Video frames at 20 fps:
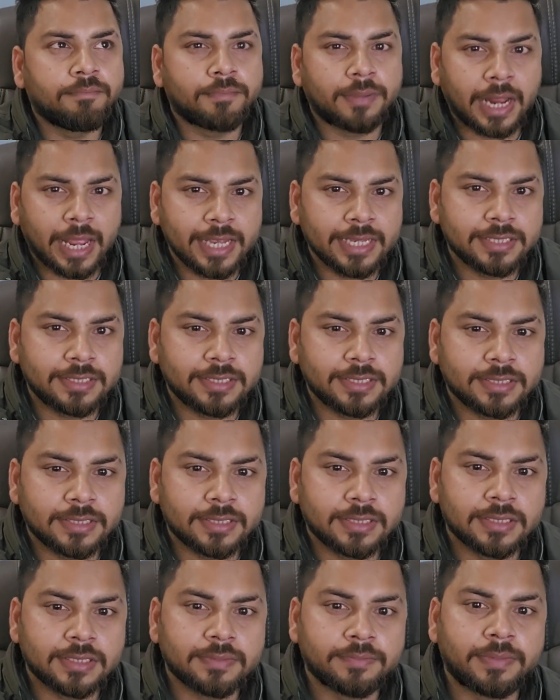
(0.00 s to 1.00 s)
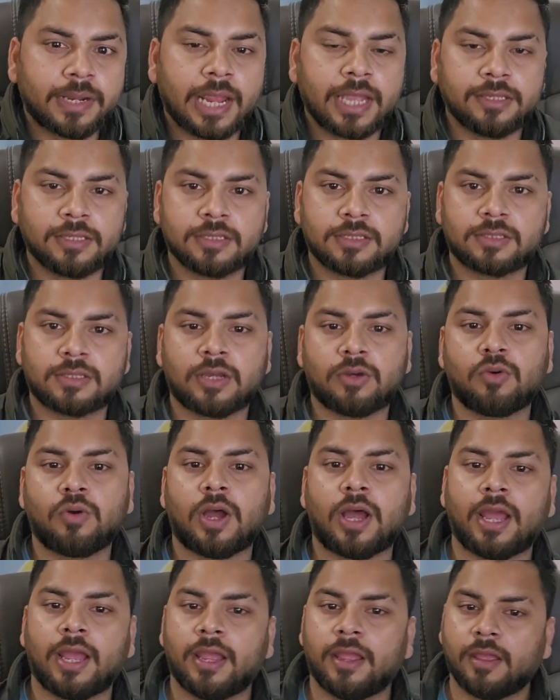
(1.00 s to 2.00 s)
price is so
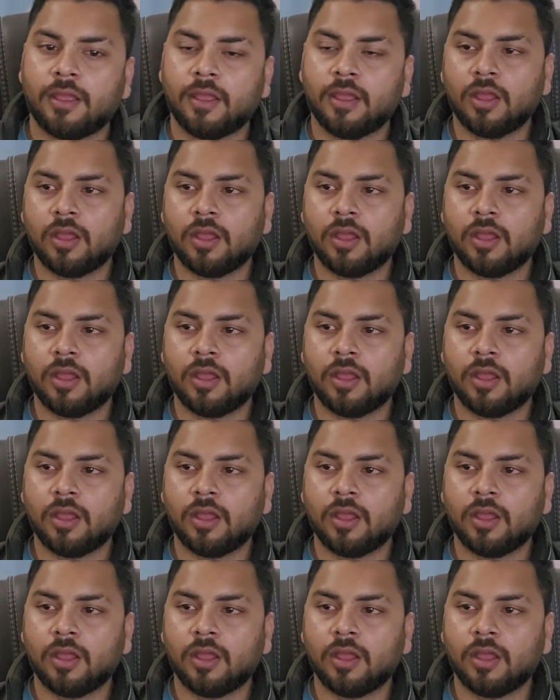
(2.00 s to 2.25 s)
high.